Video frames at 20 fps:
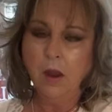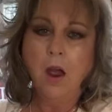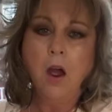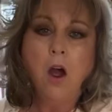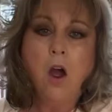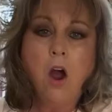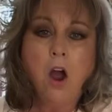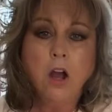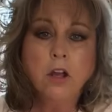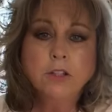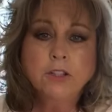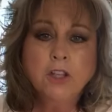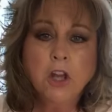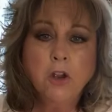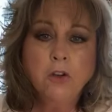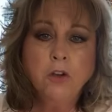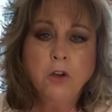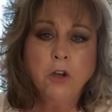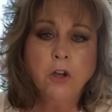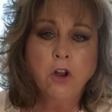Also,
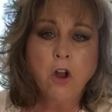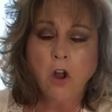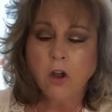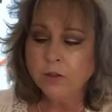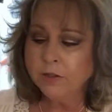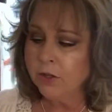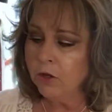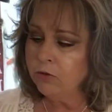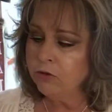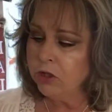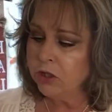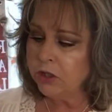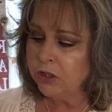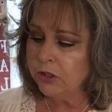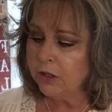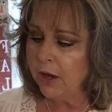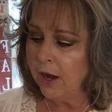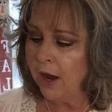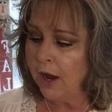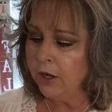you can also just
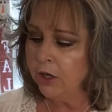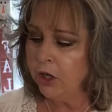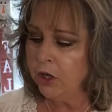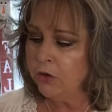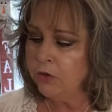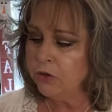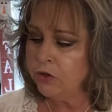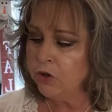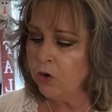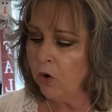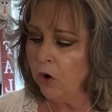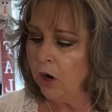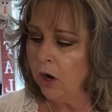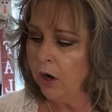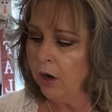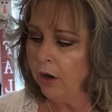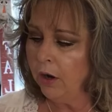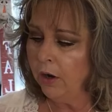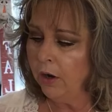use your